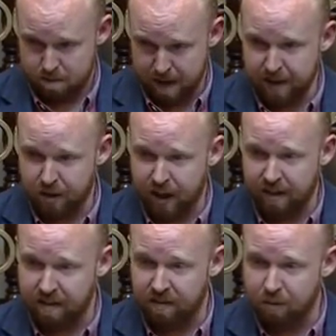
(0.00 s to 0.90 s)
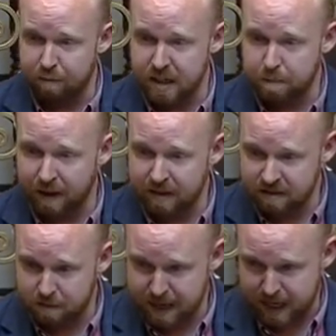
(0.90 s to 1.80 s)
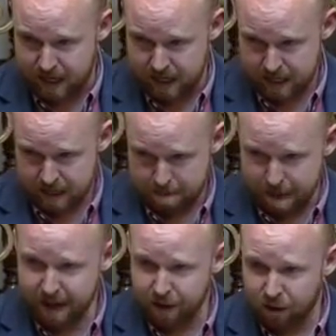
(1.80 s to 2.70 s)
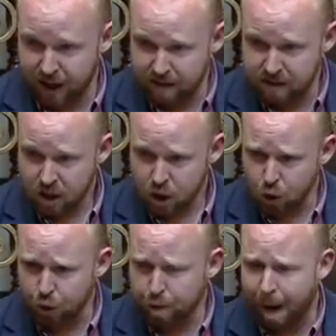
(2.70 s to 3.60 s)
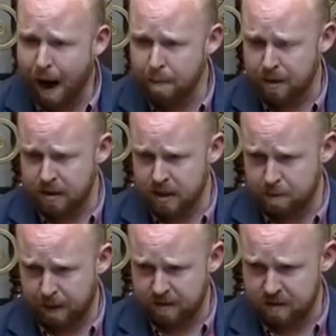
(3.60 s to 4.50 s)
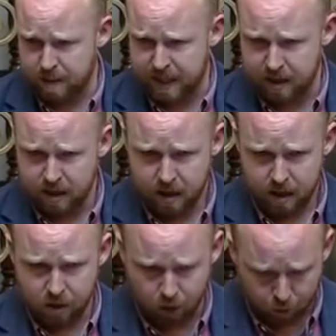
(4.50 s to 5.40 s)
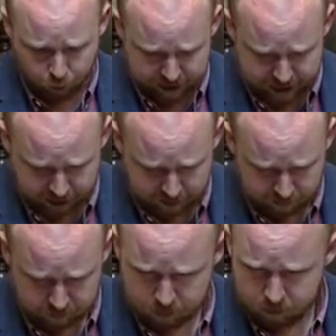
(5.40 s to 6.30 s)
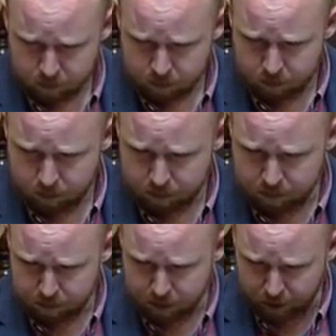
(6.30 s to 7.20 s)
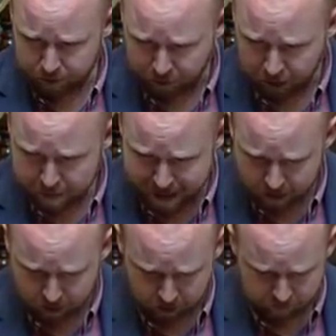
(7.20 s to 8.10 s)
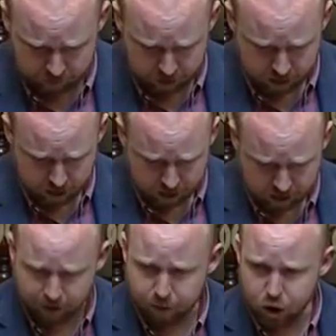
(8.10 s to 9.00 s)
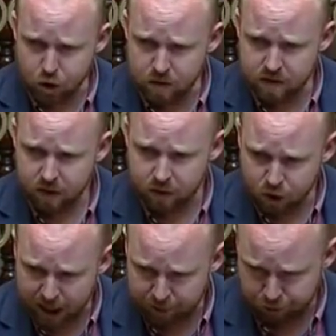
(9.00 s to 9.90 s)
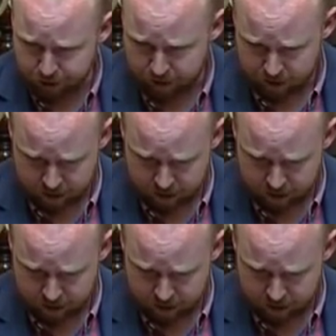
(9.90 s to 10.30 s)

many of the things this government aspires to be, many of the things your department aspires to be. They're green, they're environmental, they reduce congestion,